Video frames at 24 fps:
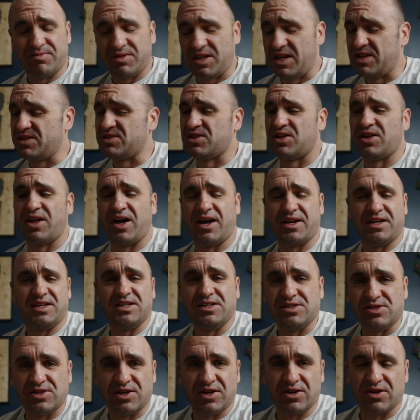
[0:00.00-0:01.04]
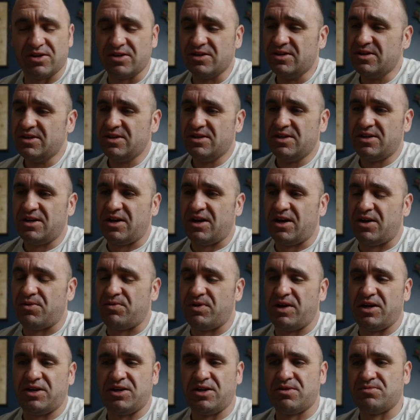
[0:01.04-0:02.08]
things a lot easier
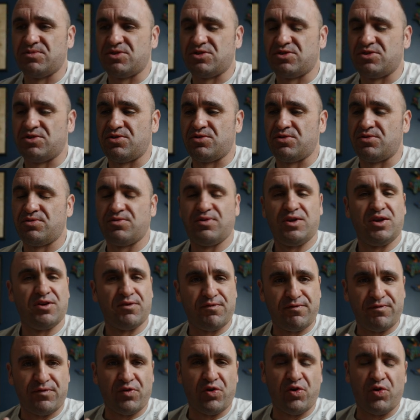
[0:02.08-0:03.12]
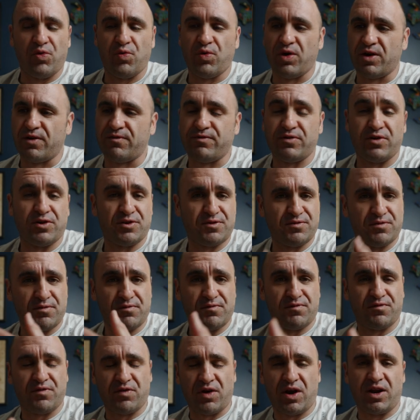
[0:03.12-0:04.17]
when it comes to, you know, full workflows
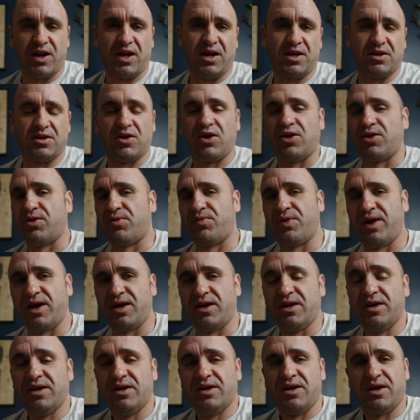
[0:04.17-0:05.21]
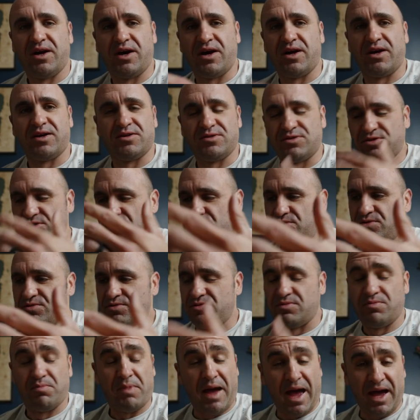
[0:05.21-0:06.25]
from front end all the way to
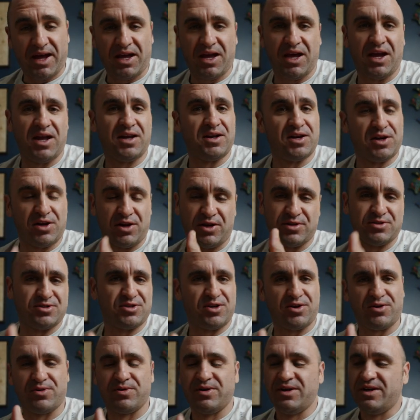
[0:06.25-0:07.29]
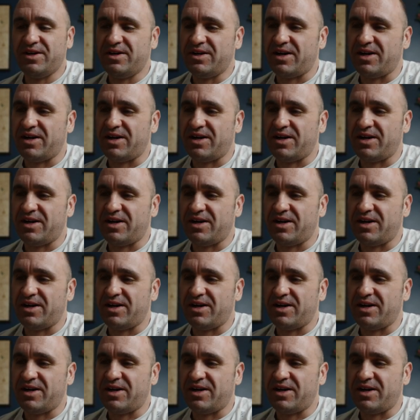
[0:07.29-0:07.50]
back end, and also